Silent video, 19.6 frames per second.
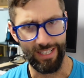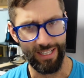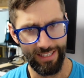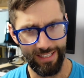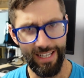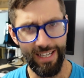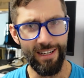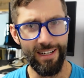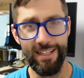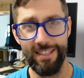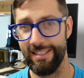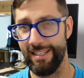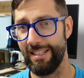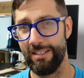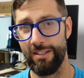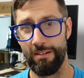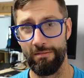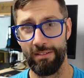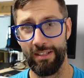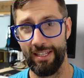Nowadays that's
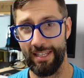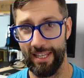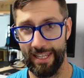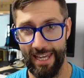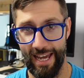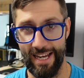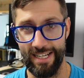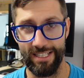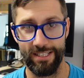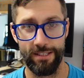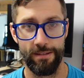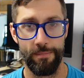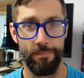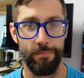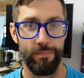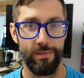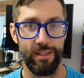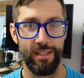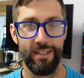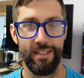not really the case.
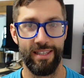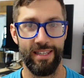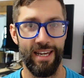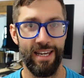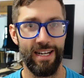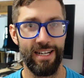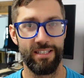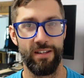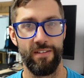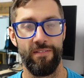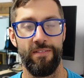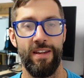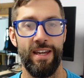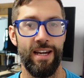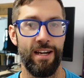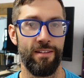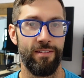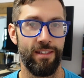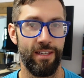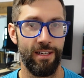Nowadays I've
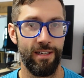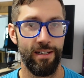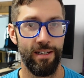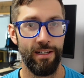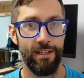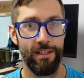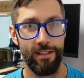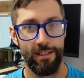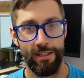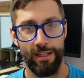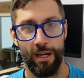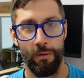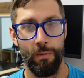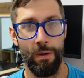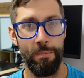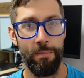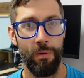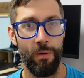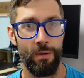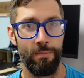found that at
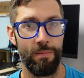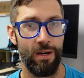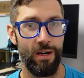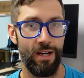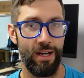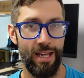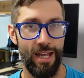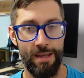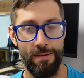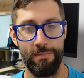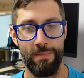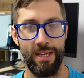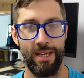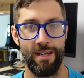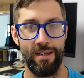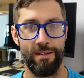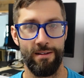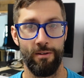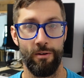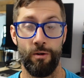one point my
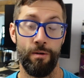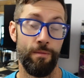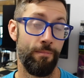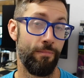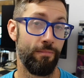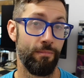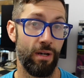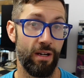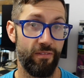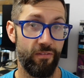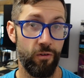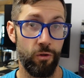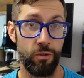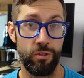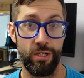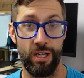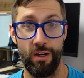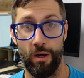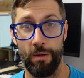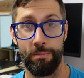NBN or my
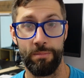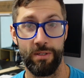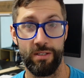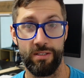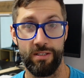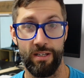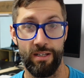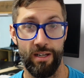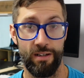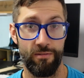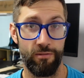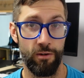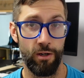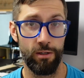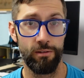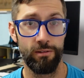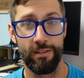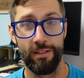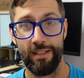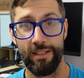4G Optus had
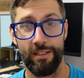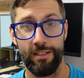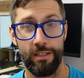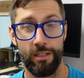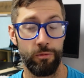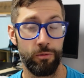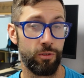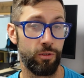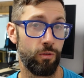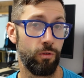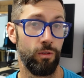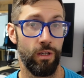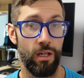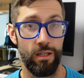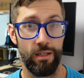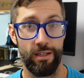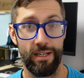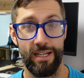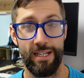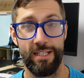throttled. It was school
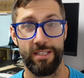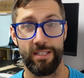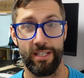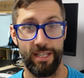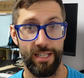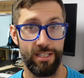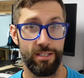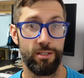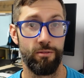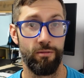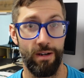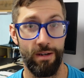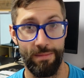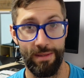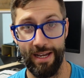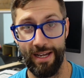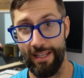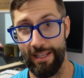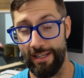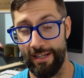holidays, kids streamed the
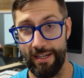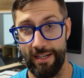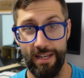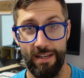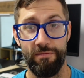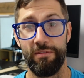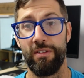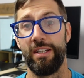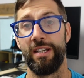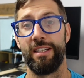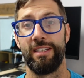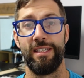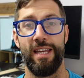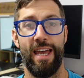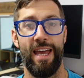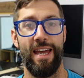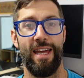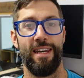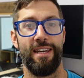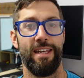hell out of Netflix,
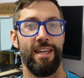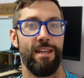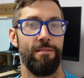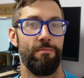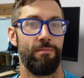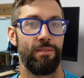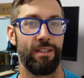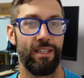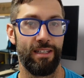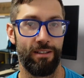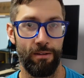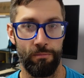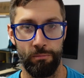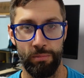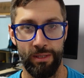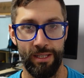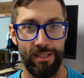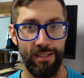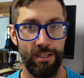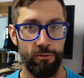and it
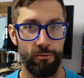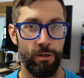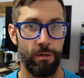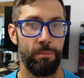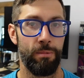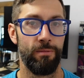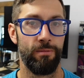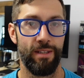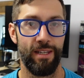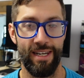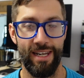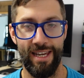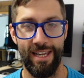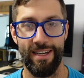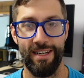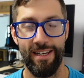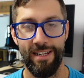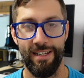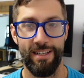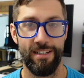completely crippled the
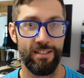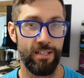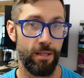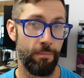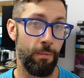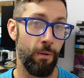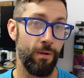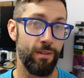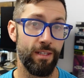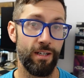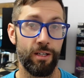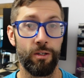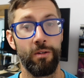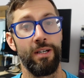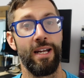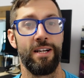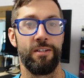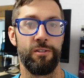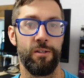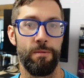net to the point that I couldn't
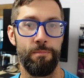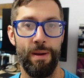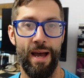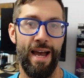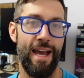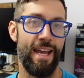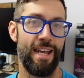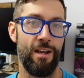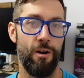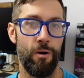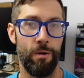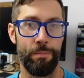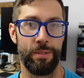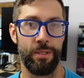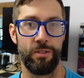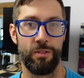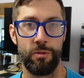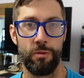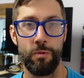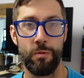actually pay
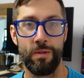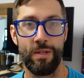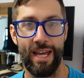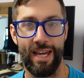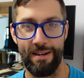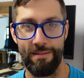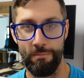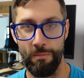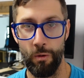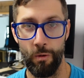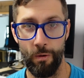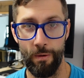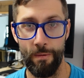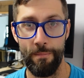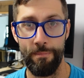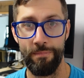Optus to get more.